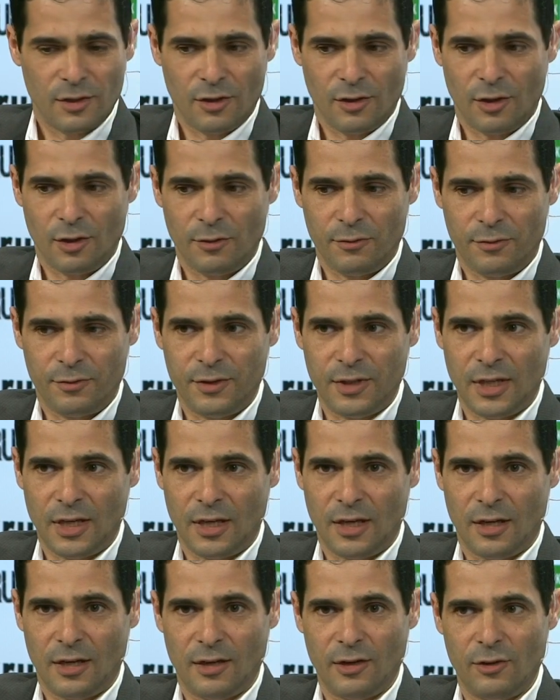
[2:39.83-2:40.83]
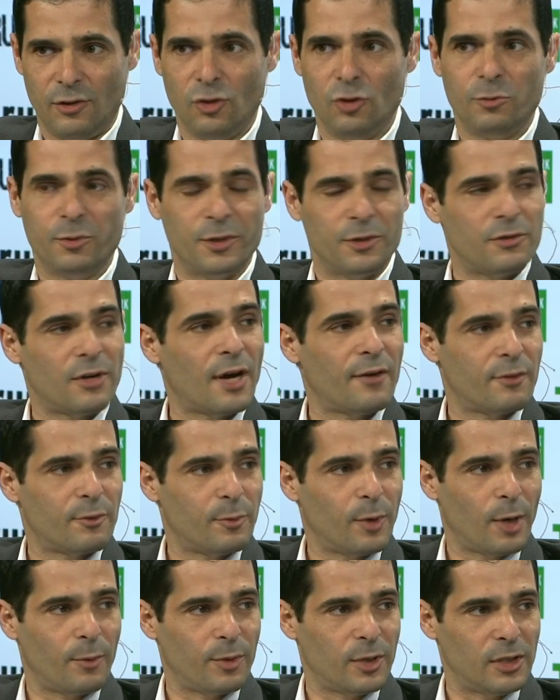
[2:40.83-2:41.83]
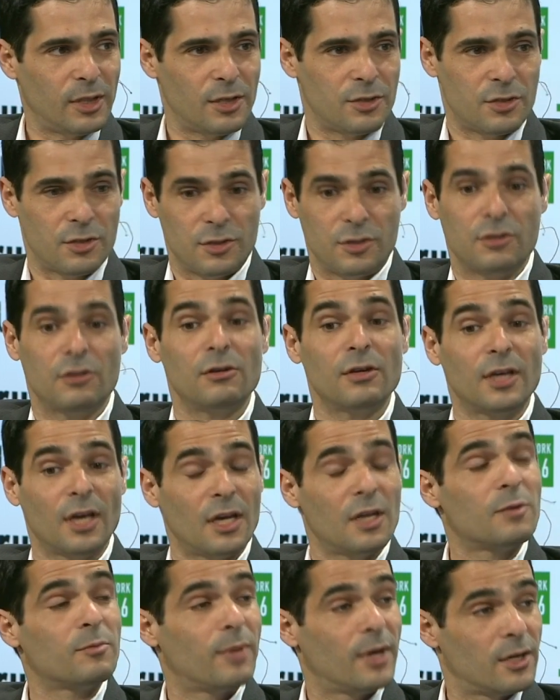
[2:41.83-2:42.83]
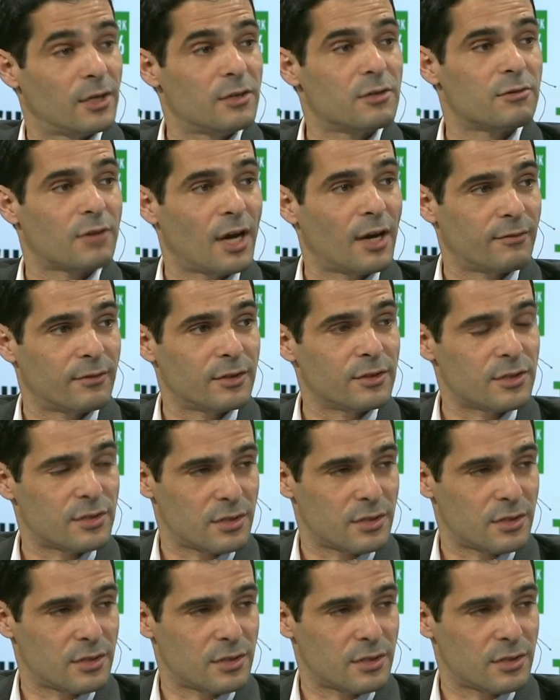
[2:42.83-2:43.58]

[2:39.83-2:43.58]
of the Uber driver population. So you're getting better drivers.